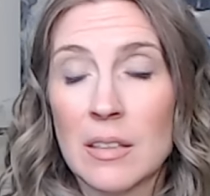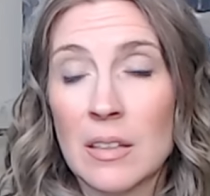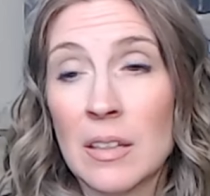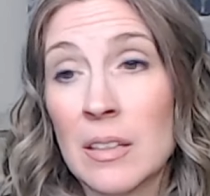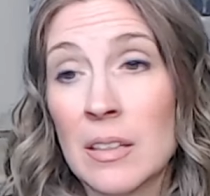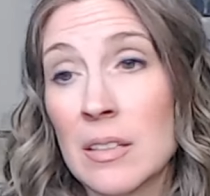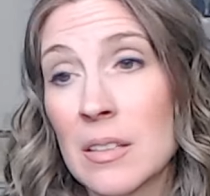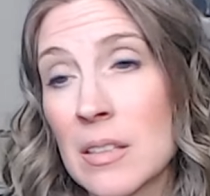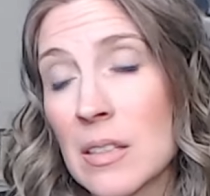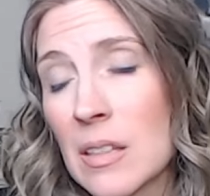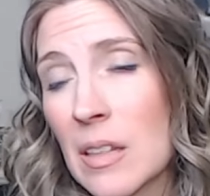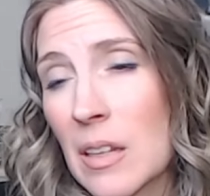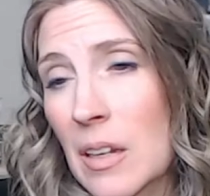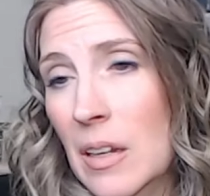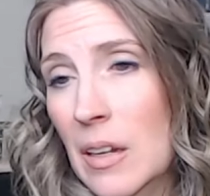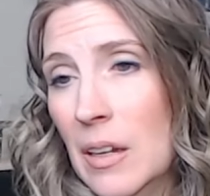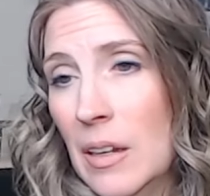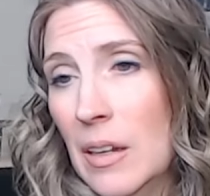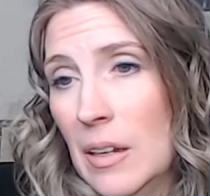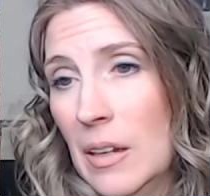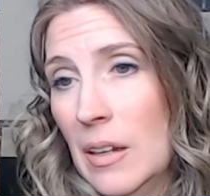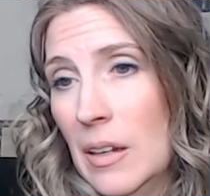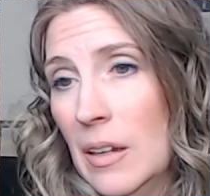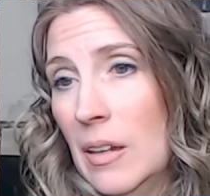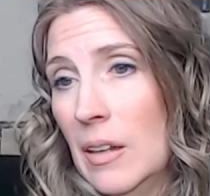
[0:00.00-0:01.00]
is
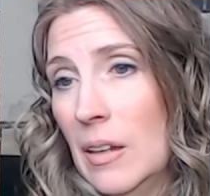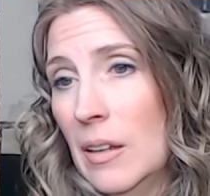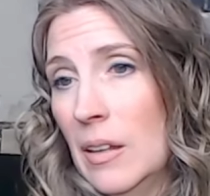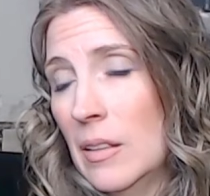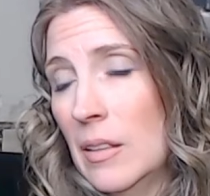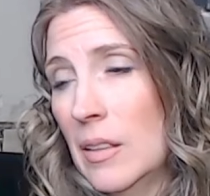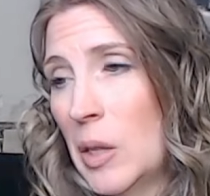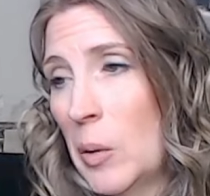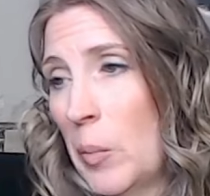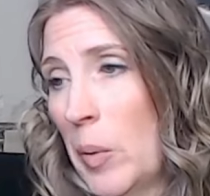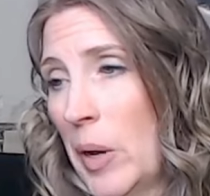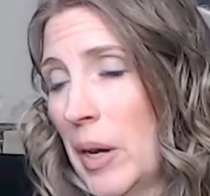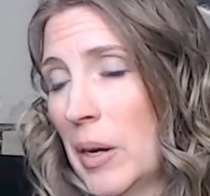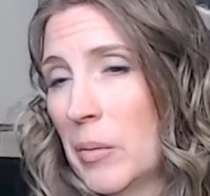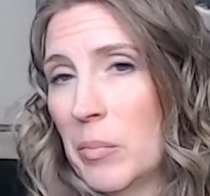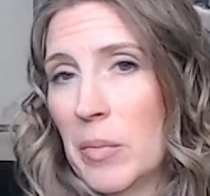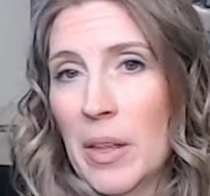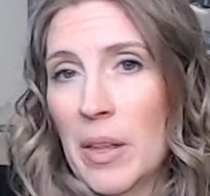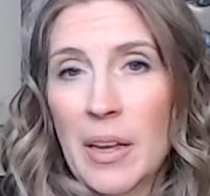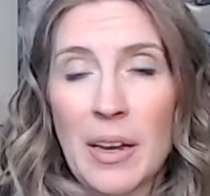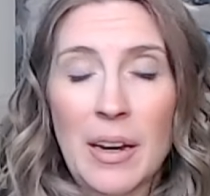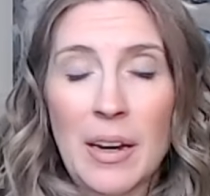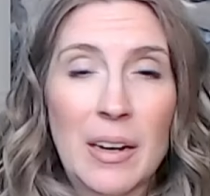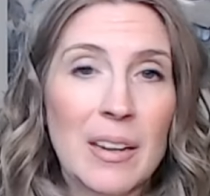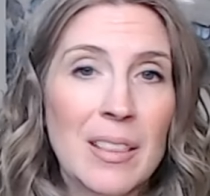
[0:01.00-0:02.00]
the bottom
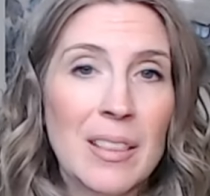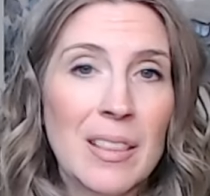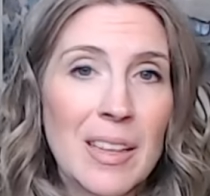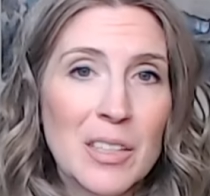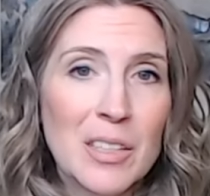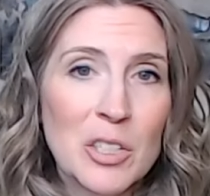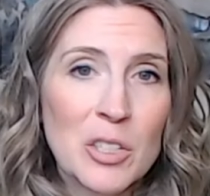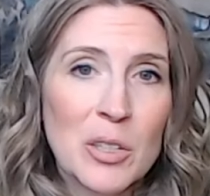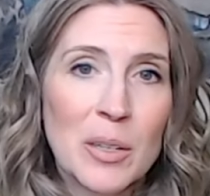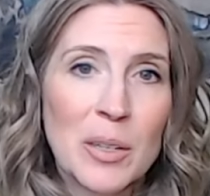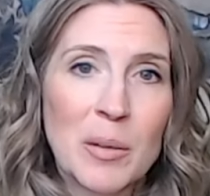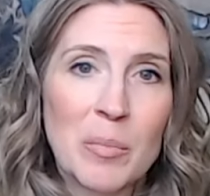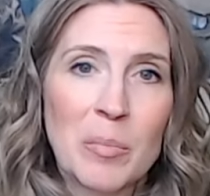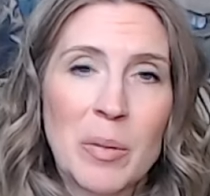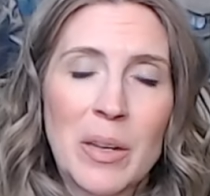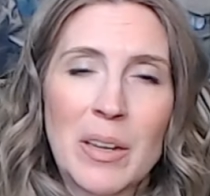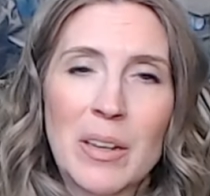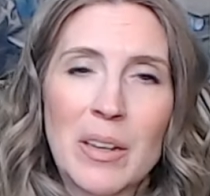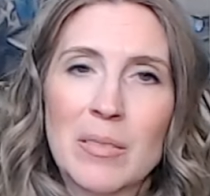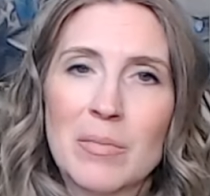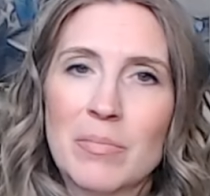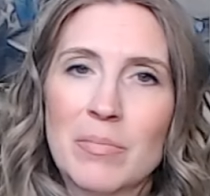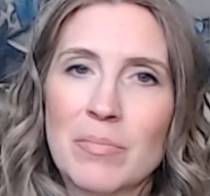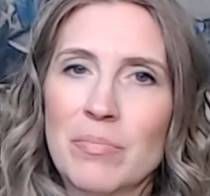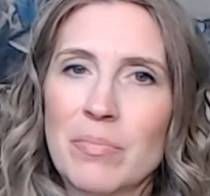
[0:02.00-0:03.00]
line. They shouldn't
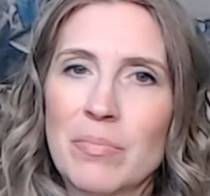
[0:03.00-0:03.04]
be.